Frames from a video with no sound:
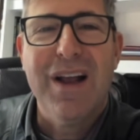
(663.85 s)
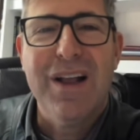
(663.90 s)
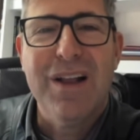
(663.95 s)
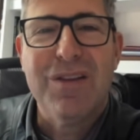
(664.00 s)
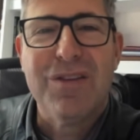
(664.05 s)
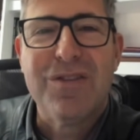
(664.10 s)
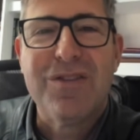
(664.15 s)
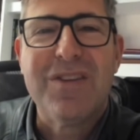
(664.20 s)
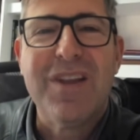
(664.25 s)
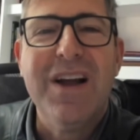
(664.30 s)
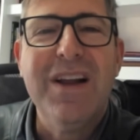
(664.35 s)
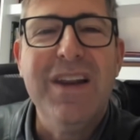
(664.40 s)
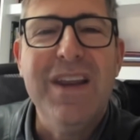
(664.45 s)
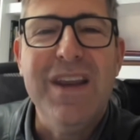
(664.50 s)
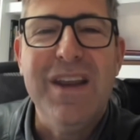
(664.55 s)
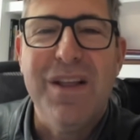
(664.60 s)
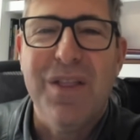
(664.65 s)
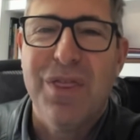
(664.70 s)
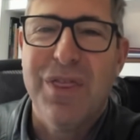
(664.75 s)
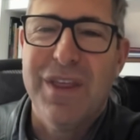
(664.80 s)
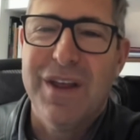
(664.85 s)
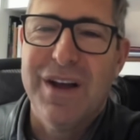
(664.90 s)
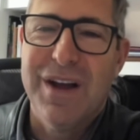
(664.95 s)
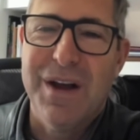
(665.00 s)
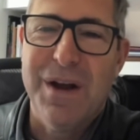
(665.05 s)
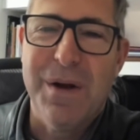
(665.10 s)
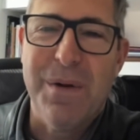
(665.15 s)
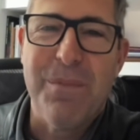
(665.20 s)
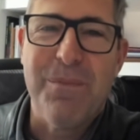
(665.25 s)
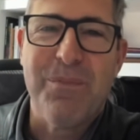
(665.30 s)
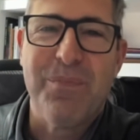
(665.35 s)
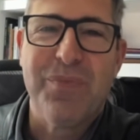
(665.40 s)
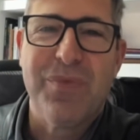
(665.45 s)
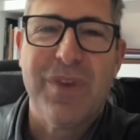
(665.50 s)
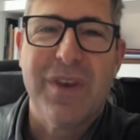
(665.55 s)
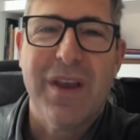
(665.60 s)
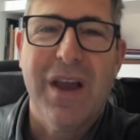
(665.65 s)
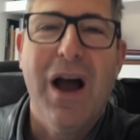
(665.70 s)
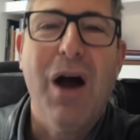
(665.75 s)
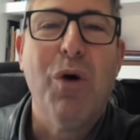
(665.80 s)
Studying the
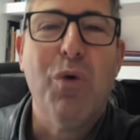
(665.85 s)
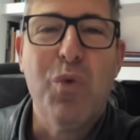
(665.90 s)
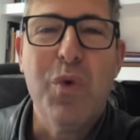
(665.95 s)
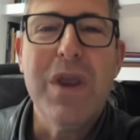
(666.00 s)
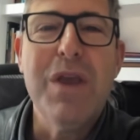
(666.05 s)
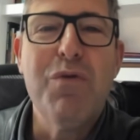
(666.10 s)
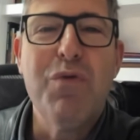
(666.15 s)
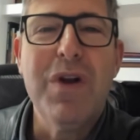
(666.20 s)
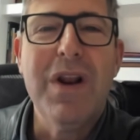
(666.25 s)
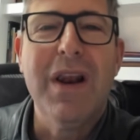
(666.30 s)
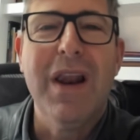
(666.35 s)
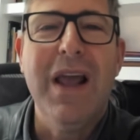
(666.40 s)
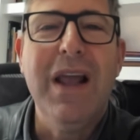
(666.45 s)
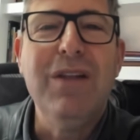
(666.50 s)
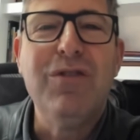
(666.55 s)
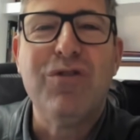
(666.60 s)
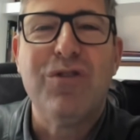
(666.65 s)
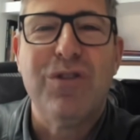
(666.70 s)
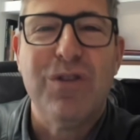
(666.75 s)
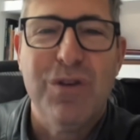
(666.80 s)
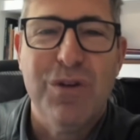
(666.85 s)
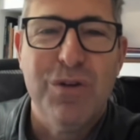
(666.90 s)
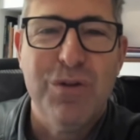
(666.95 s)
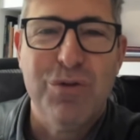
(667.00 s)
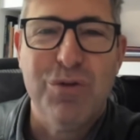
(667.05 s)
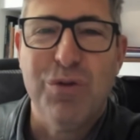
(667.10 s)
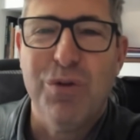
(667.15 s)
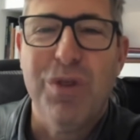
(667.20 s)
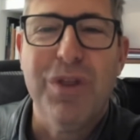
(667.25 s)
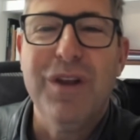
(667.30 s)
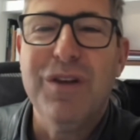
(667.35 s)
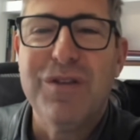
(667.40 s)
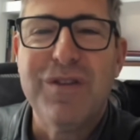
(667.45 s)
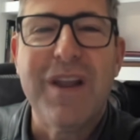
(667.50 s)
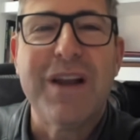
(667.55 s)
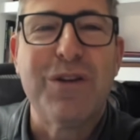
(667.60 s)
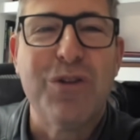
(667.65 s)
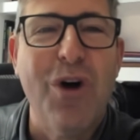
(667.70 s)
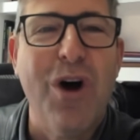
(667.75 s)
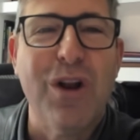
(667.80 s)
how we relate to this
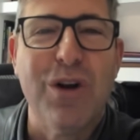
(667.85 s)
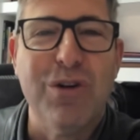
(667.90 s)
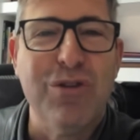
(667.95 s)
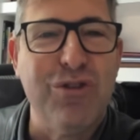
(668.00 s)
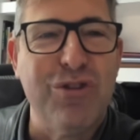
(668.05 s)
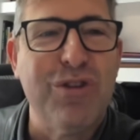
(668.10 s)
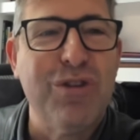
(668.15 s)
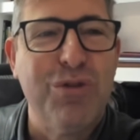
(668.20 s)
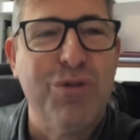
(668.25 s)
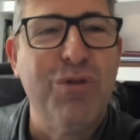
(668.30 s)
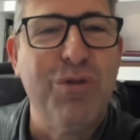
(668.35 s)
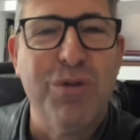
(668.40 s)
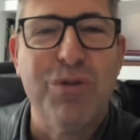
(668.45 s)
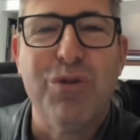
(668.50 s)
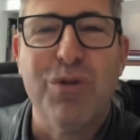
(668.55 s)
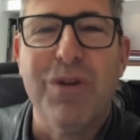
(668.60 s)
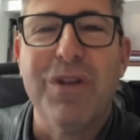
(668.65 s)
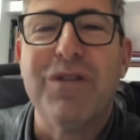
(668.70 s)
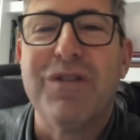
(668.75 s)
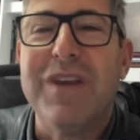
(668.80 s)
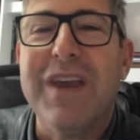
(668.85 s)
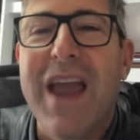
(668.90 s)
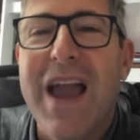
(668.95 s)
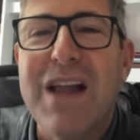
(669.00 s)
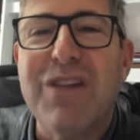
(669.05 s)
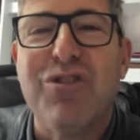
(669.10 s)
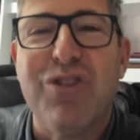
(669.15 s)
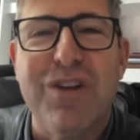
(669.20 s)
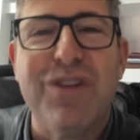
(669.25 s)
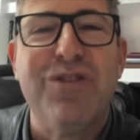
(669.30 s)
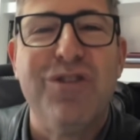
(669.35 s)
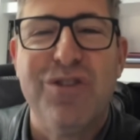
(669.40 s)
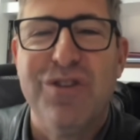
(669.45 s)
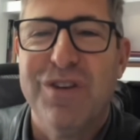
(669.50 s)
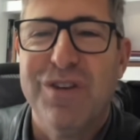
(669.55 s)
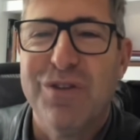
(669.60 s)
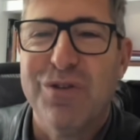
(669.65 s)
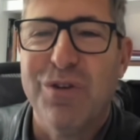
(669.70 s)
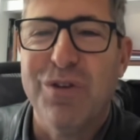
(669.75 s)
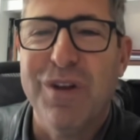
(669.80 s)
technology, to this gadget,
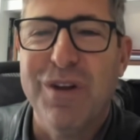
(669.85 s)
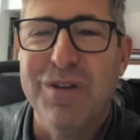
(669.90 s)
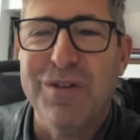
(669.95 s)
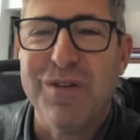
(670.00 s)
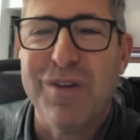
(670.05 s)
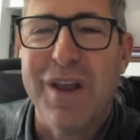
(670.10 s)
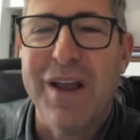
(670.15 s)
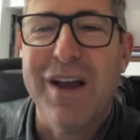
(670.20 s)
to this